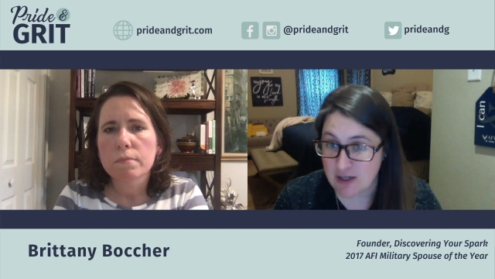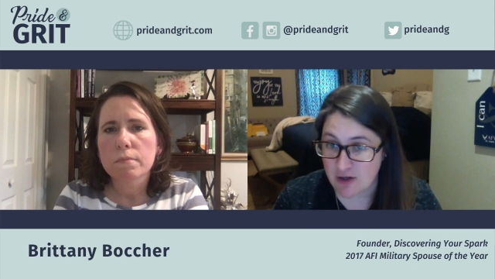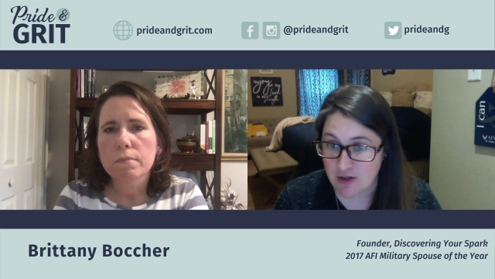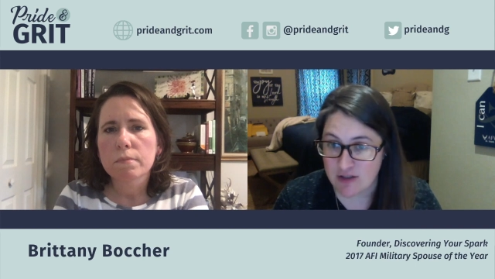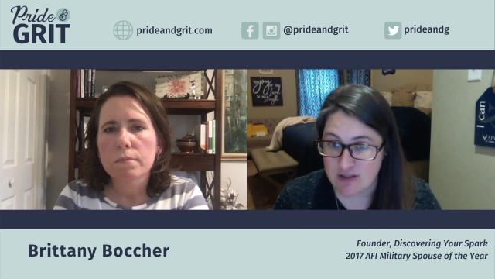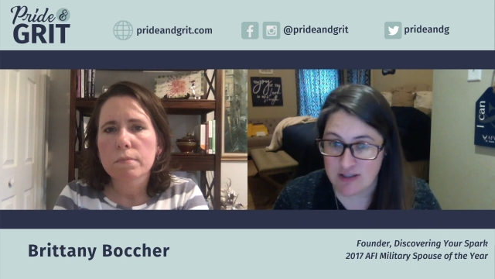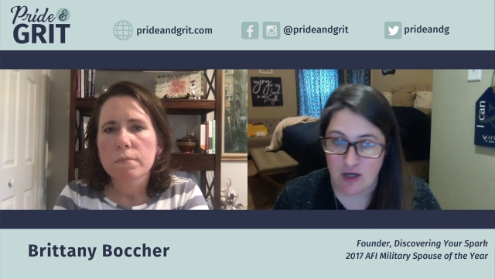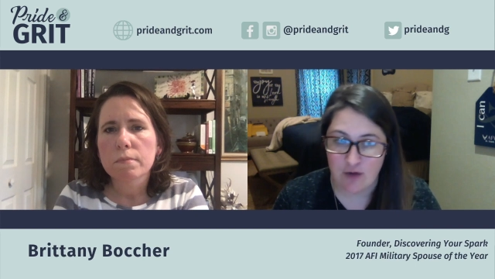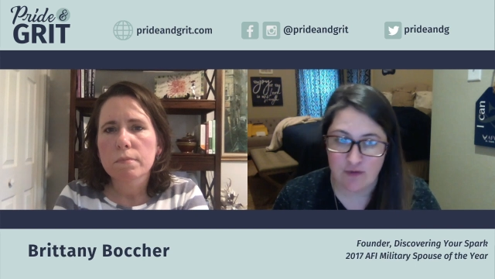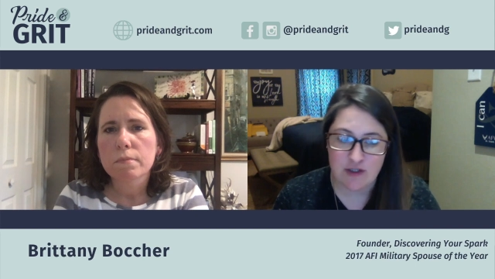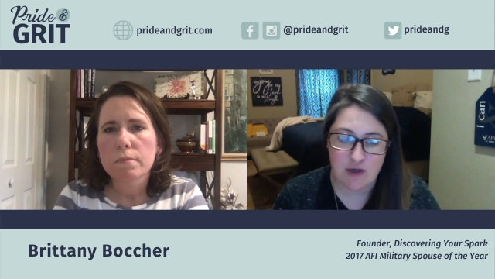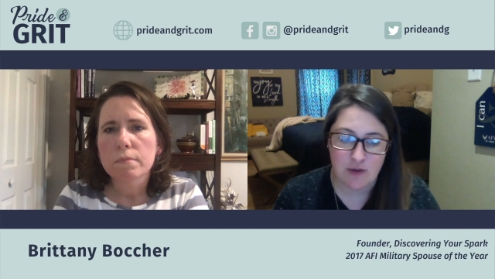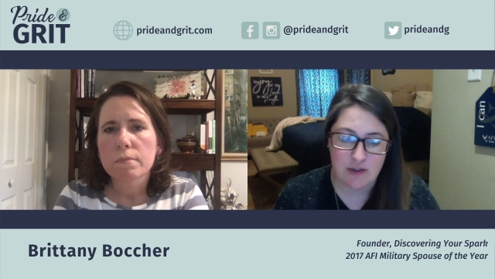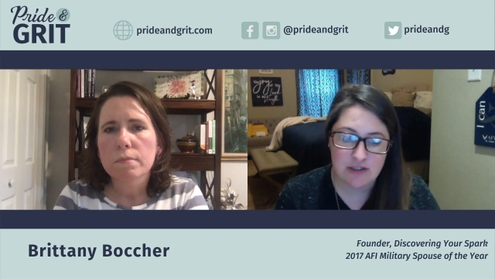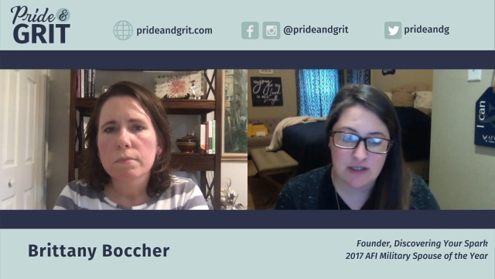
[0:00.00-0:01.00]
Speaker 1: on yourself.
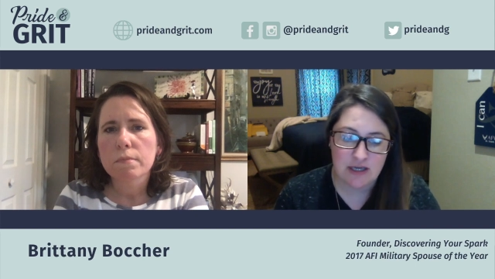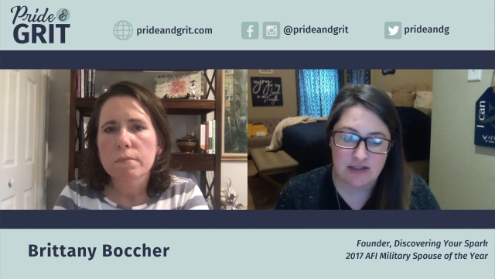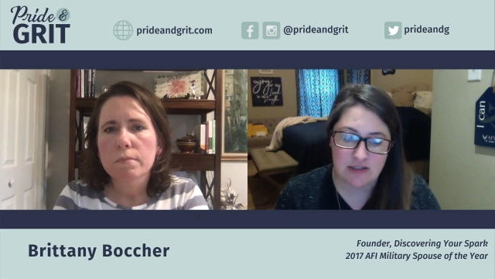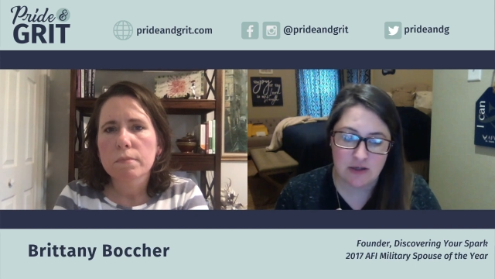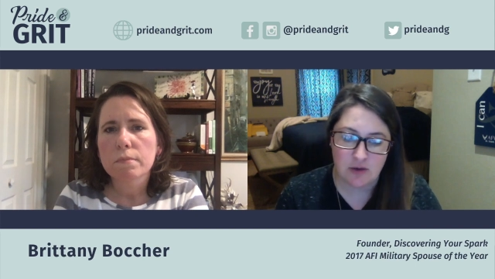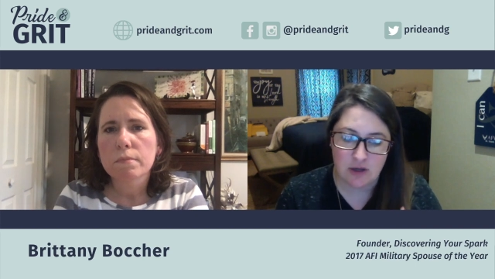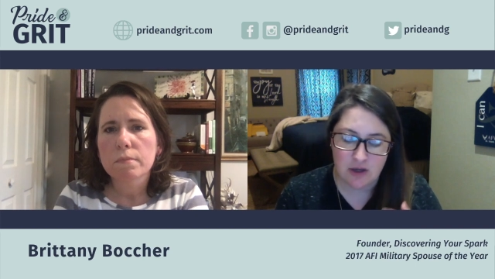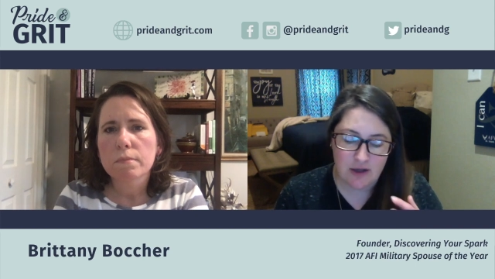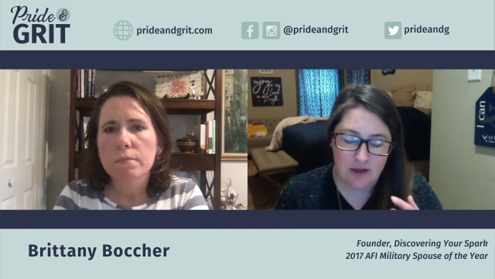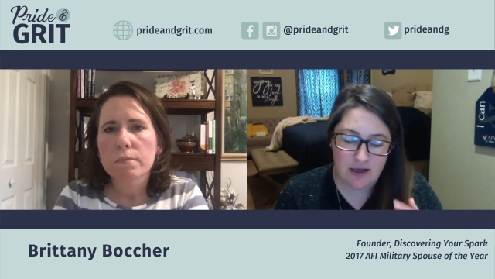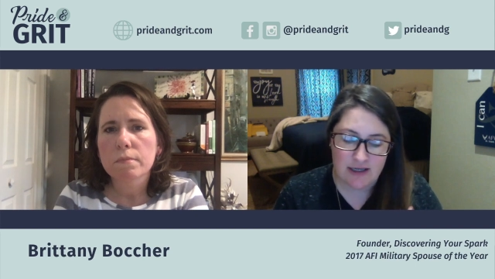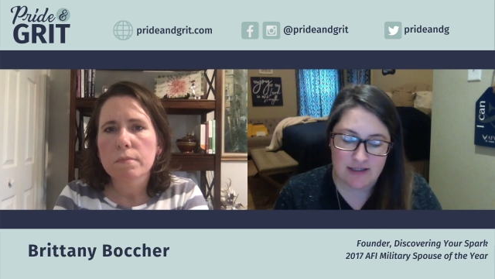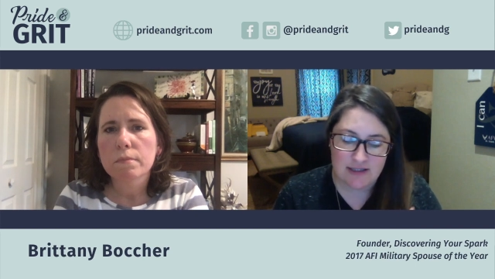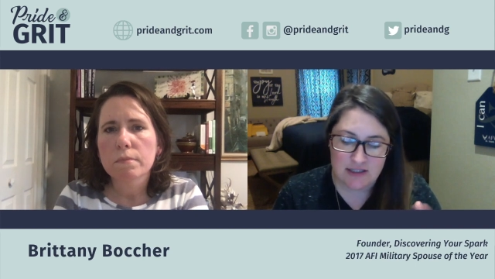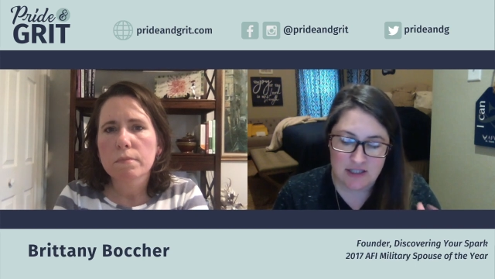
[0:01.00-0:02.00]
So it's
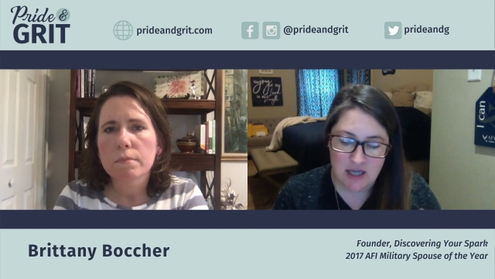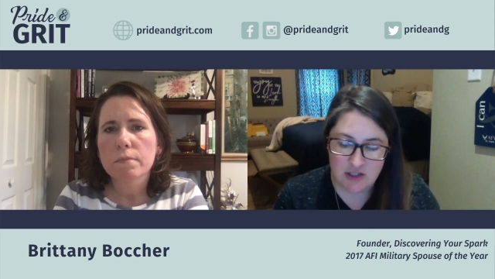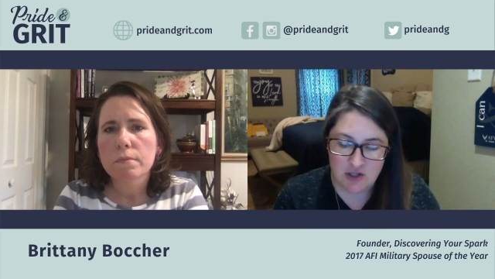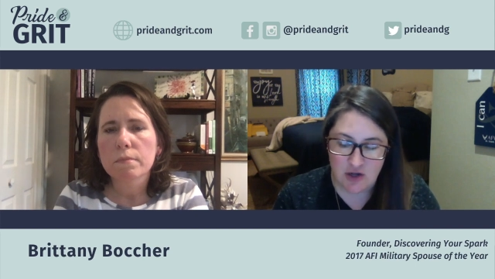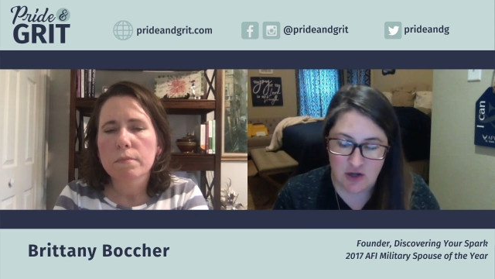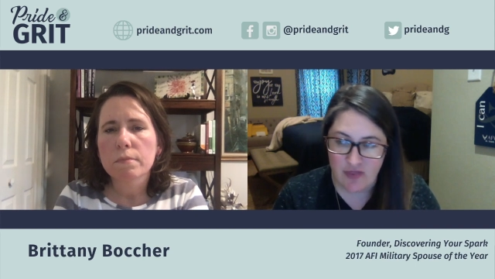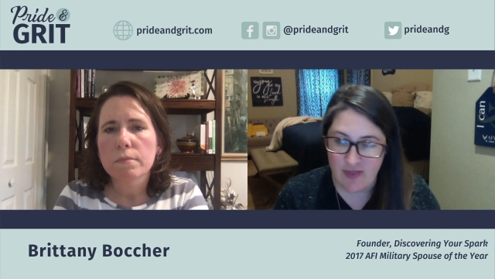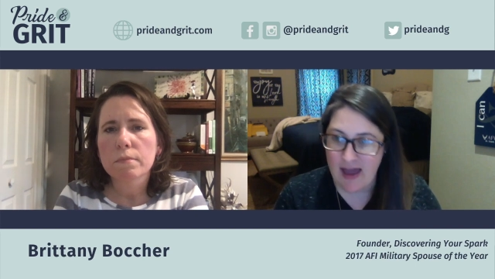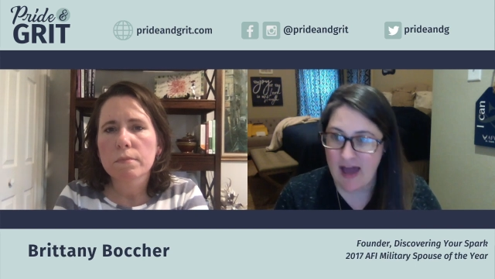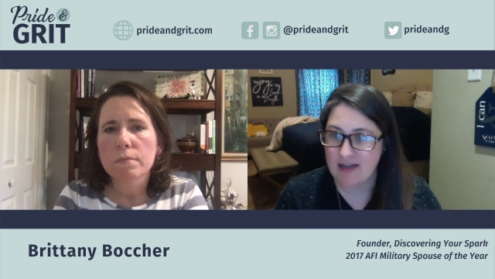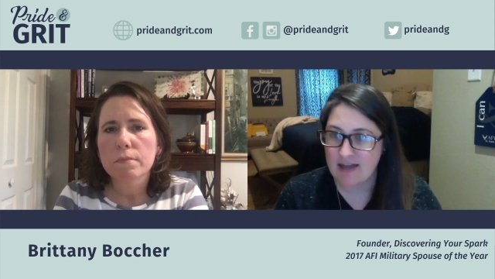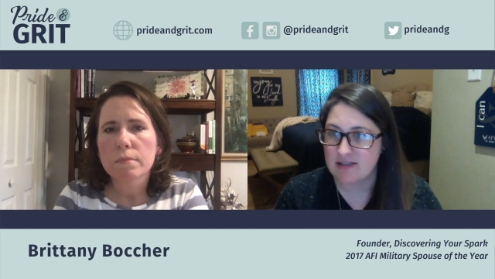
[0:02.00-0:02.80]
a touch on that.